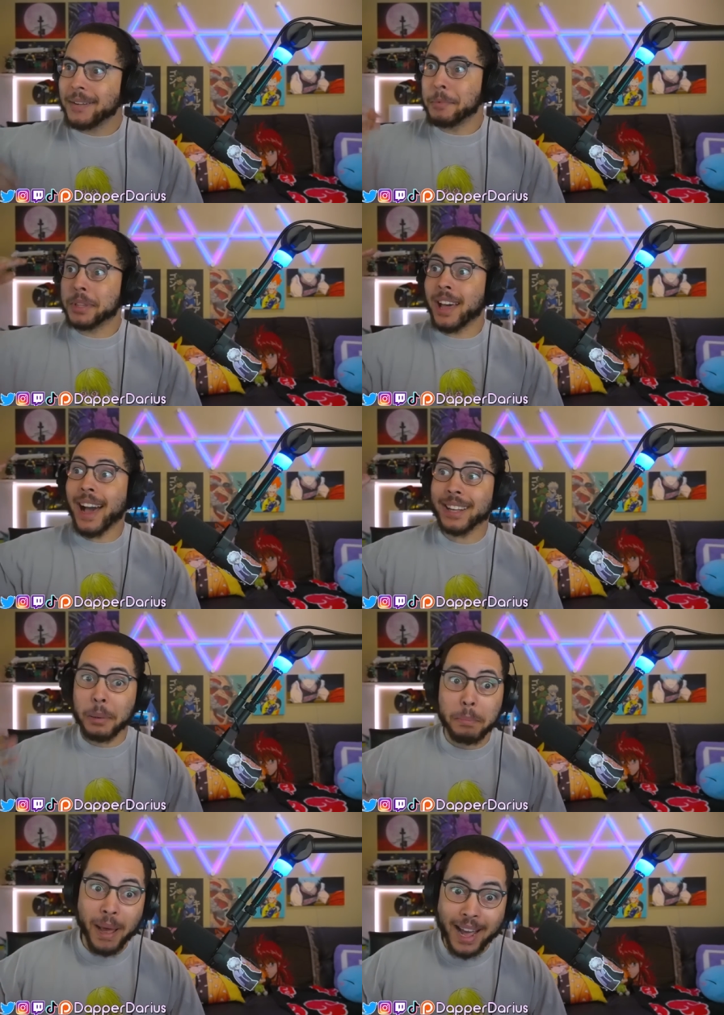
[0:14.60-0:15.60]
with
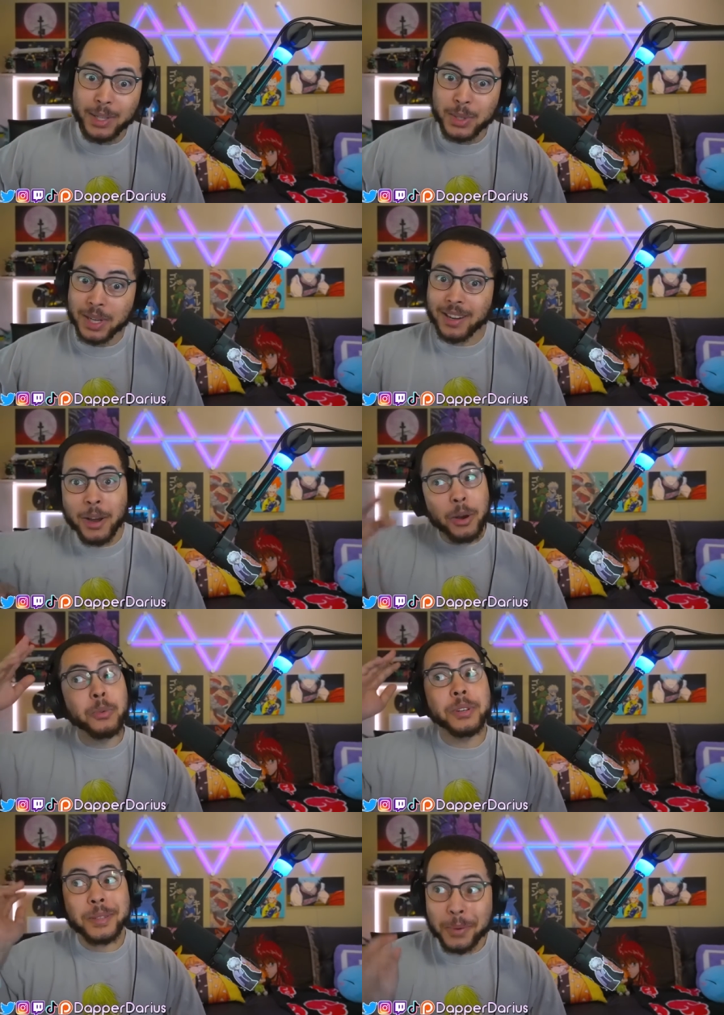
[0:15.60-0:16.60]
Alabasta,
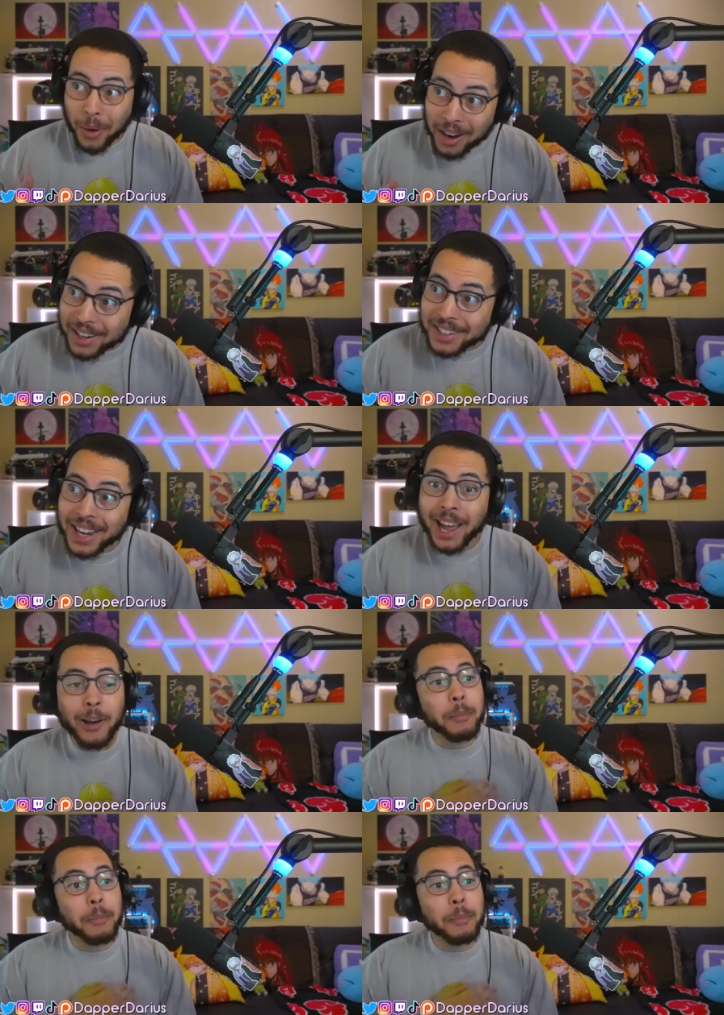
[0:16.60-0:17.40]
with Crocodile,